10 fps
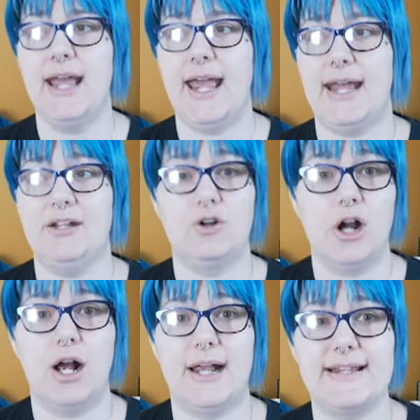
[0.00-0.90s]
and he
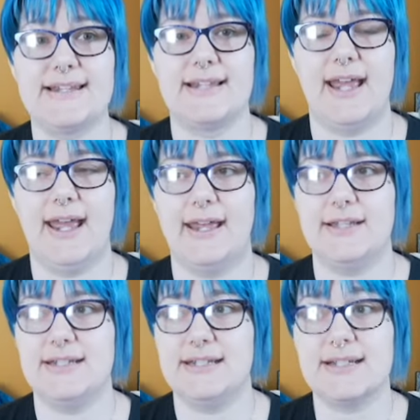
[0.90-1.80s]
cries,
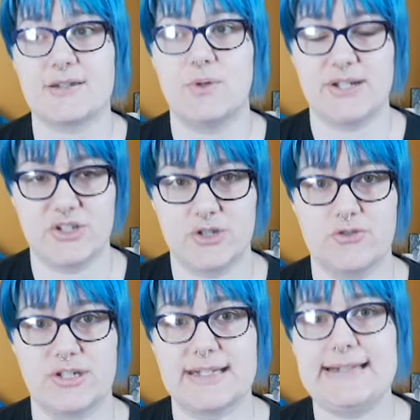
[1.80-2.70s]
and he doesn't want his
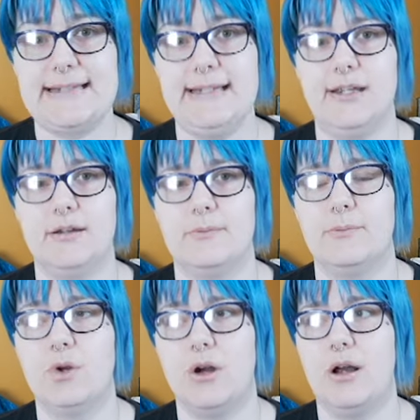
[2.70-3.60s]
children to see him
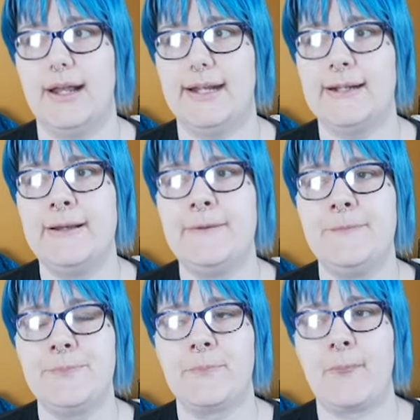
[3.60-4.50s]
crying.
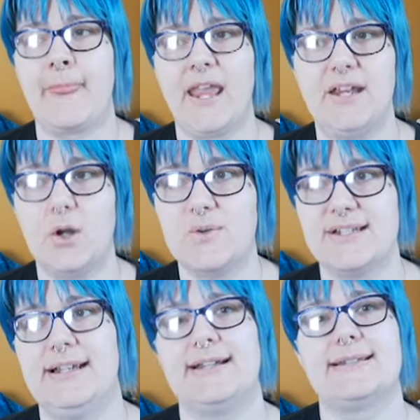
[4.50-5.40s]
He goes
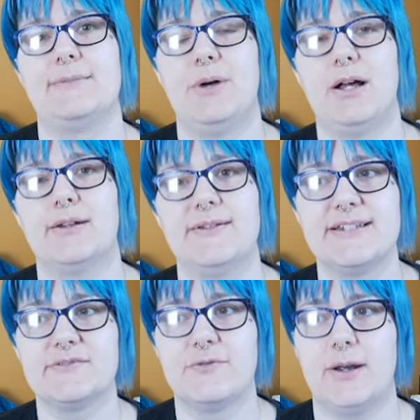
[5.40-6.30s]
and gets the
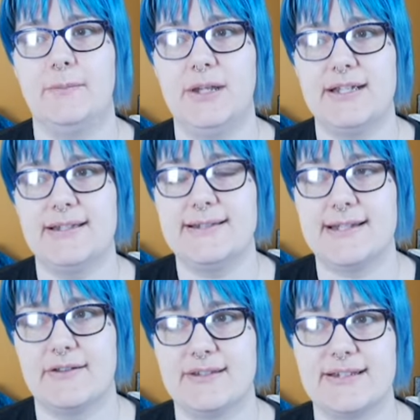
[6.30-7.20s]
bottles from his
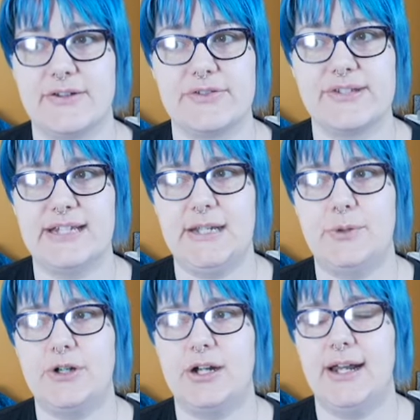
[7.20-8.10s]
downstairs
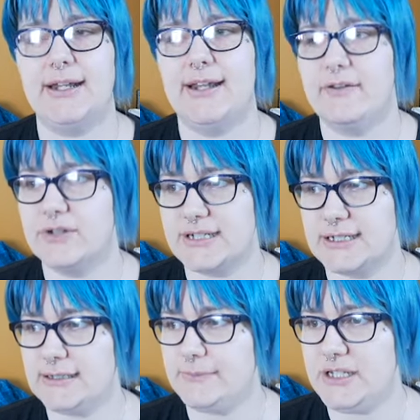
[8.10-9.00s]
neighbor, and every
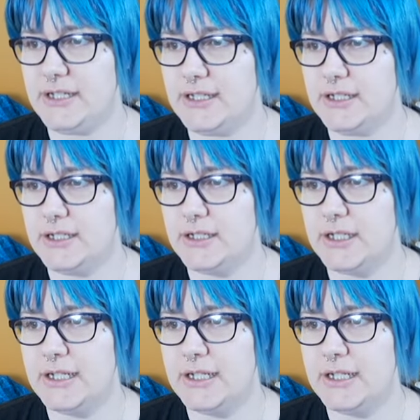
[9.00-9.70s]
time he